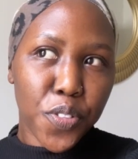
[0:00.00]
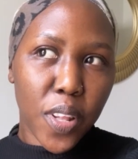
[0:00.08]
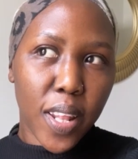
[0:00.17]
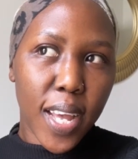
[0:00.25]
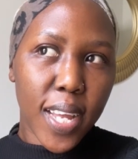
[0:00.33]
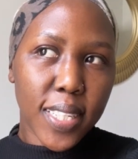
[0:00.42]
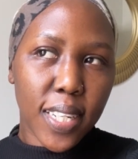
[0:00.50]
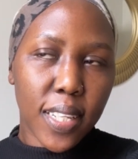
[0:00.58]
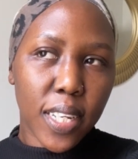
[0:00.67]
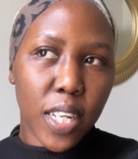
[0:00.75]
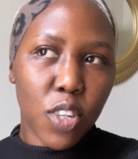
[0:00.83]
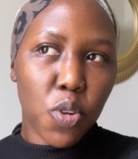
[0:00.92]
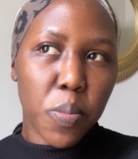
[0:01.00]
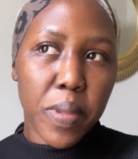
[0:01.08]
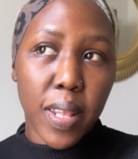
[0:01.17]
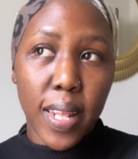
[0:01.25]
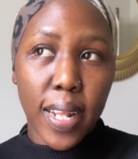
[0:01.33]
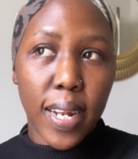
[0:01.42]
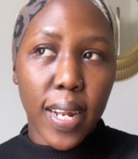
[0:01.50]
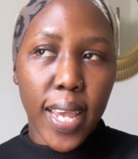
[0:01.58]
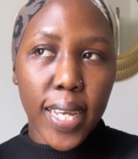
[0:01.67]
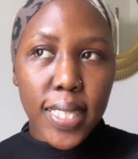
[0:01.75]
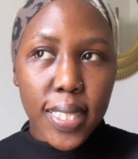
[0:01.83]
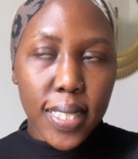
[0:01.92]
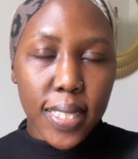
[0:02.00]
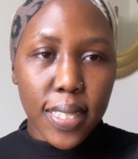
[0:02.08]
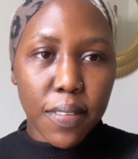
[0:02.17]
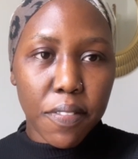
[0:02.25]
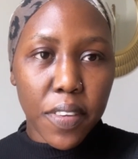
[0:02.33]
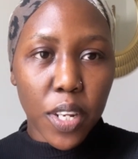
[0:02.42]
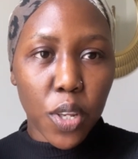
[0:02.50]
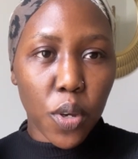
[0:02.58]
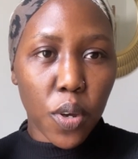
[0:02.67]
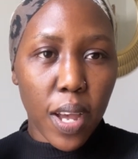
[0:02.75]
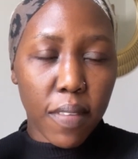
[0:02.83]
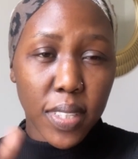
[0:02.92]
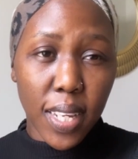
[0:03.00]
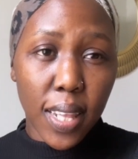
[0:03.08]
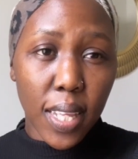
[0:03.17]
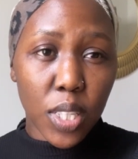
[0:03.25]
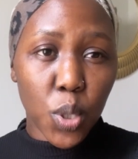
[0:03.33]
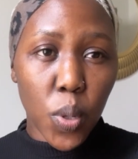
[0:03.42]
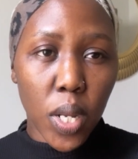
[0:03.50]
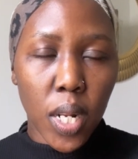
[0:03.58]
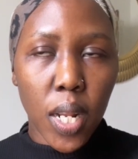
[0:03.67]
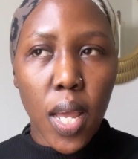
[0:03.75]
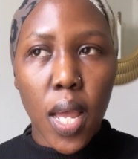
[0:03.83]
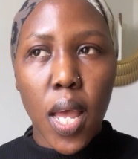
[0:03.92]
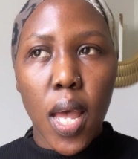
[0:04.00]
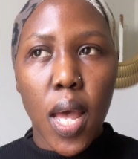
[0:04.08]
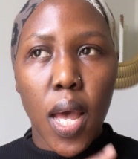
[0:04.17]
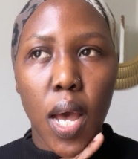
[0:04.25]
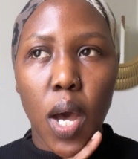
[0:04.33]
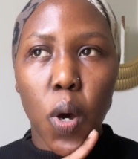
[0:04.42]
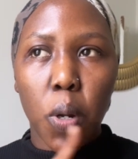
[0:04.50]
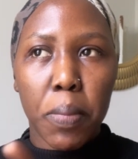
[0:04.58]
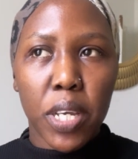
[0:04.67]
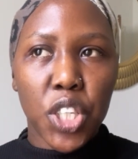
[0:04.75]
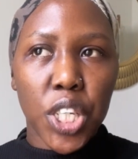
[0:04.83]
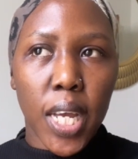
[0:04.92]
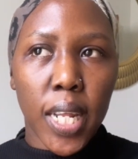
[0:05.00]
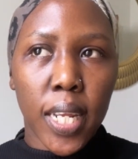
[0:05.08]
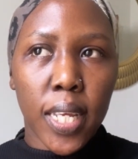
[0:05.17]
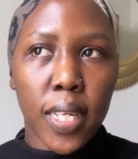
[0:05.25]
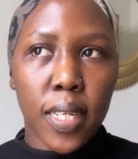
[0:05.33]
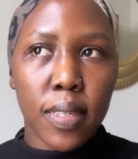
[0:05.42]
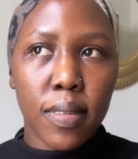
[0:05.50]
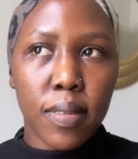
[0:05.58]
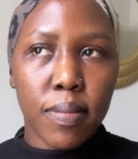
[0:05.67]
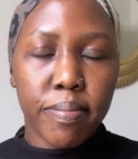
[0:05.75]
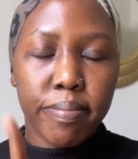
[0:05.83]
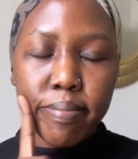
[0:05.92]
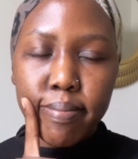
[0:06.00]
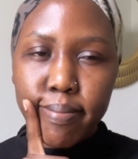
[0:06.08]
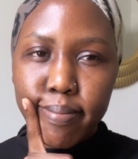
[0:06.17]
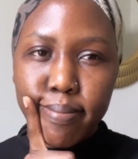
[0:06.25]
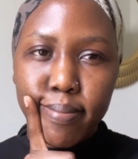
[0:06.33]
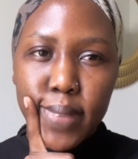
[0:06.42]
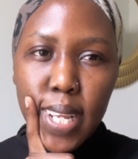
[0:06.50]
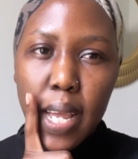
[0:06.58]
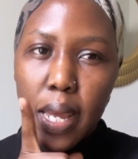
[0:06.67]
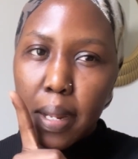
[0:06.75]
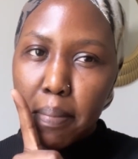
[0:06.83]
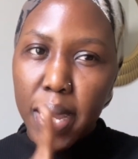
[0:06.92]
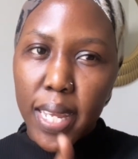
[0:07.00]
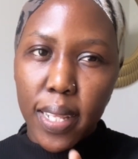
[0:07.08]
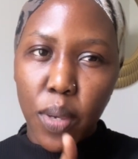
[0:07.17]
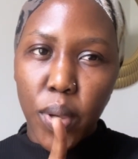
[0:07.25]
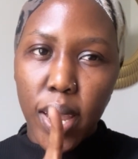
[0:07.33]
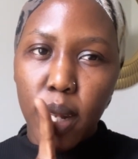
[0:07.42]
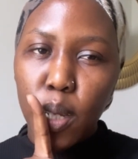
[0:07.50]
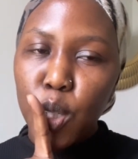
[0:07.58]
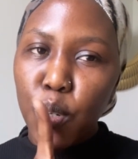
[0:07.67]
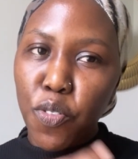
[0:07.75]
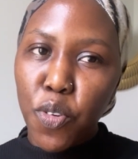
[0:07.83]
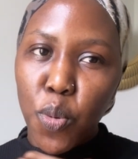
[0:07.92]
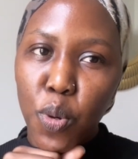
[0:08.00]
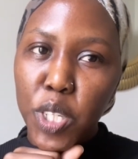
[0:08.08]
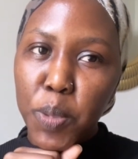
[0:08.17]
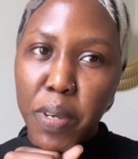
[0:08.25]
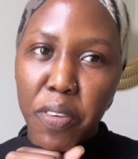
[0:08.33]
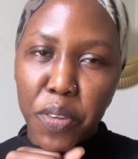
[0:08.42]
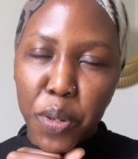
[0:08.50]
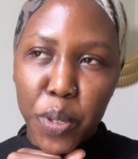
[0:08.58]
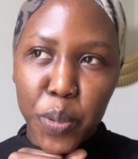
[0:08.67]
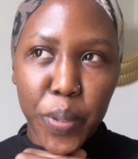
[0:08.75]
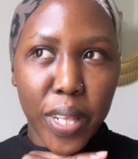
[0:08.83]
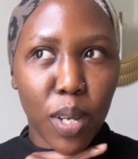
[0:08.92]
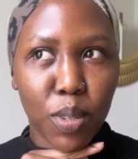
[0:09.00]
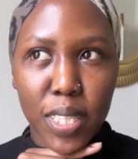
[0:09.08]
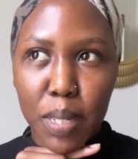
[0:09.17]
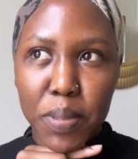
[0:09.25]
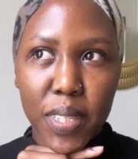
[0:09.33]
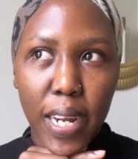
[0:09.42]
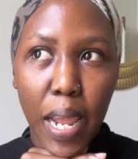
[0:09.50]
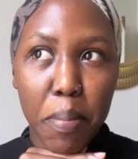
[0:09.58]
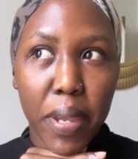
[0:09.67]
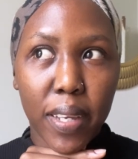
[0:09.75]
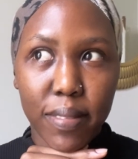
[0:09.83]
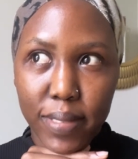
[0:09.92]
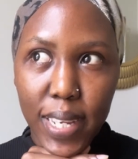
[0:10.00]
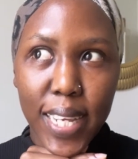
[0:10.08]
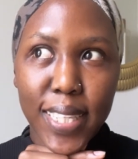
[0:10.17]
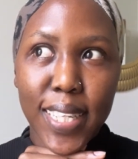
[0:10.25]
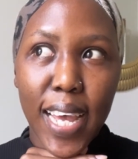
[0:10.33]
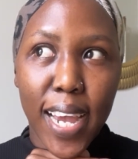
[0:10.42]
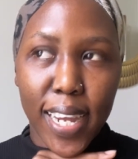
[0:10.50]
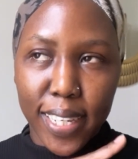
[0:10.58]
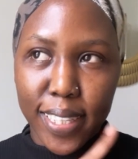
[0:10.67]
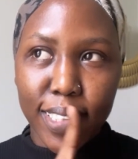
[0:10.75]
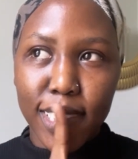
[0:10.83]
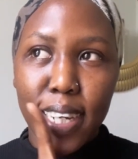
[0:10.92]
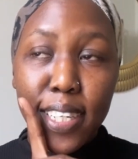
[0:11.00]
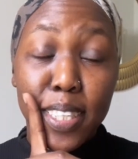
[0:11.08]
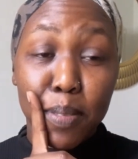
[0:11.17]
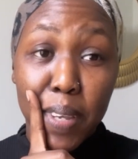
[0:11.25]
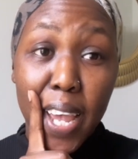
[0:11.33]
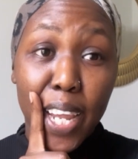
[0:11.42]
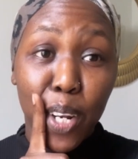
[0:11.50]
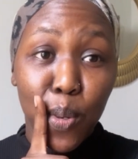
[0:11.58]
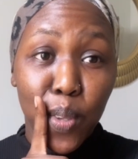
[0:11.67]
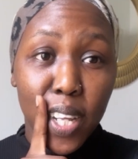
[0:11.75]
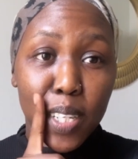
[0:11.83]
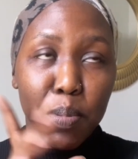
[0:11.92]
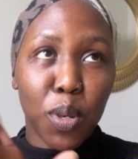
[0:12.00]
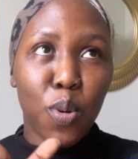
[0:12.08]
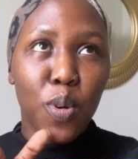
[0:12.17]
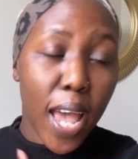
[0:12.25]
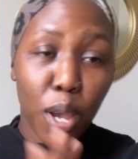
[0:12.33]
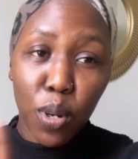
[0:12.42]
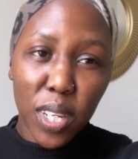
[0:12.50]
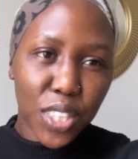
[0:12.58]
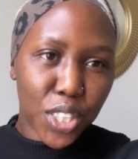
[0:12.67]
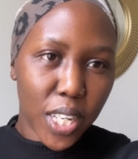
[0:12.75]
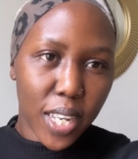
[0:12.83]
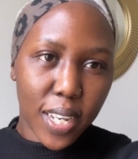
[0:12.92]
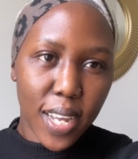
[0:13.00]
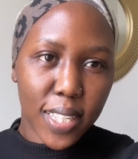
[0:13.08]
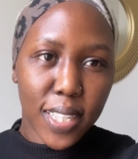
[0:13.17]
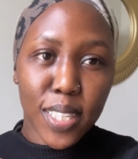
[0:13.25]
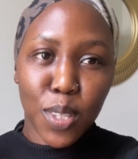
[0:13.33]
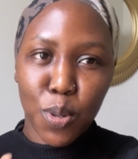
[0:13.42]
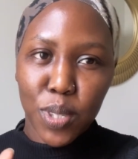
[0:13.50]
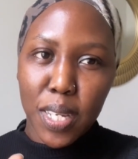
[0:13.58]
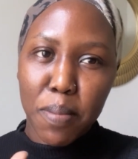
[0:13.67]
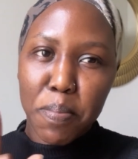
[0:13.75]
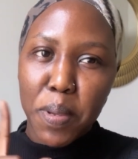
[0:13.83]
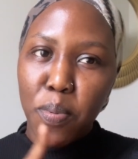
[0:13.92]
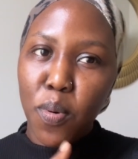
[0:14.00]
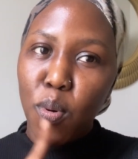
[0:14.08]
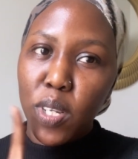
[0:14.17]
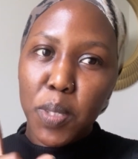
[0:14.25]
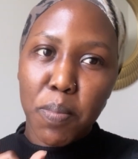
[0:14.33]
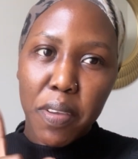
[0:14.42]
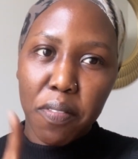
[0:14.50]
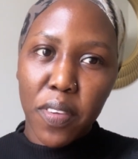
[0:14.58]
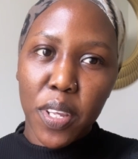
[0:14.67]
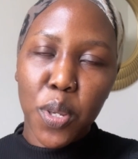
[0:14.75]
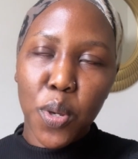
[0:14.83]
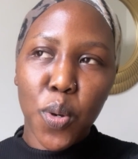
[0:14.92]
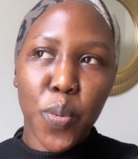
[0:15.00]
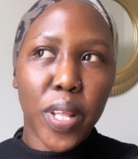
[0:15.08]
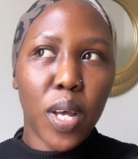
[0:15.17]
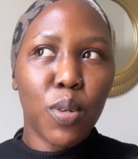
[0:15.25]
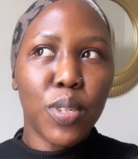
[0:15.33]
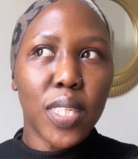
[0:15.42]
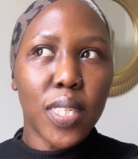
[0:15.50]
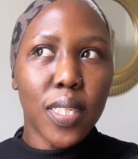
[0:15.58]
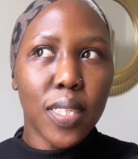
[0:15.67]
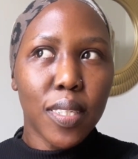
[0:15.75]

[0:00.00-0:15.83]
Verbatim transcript: for that i think it will be the next video after this one on my channel and by the way a lot of you watch my video without subscribing yes i trust me i know that because i always check i just know some people watch my video without